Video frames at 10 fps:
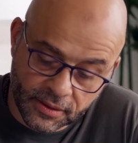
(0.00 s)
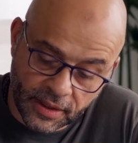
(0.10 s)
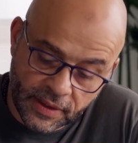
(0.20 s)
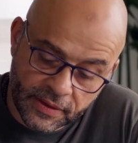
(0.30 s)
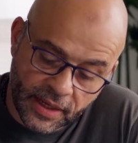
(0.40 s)

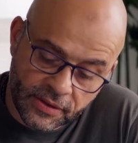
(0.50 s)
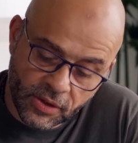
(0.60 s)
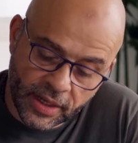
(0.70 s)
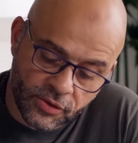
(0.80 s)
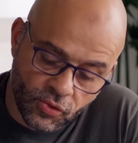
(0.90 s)

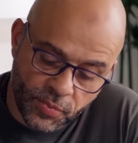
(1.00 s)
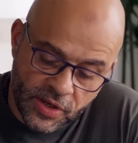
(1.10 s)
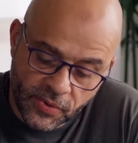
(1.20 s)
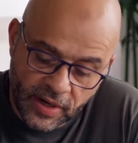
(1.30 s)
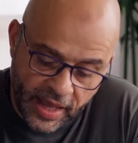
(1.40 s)
And do
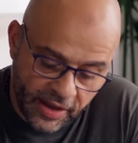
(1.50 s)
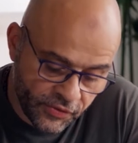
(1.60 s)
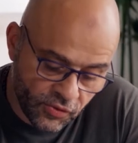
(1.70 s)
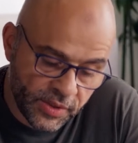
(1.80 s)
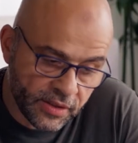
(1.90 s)
people have
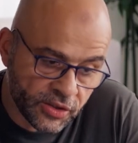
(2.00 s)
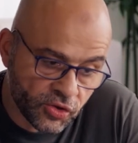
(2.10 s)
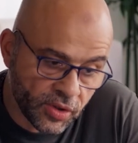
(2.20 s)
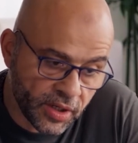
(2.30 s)
to be ritual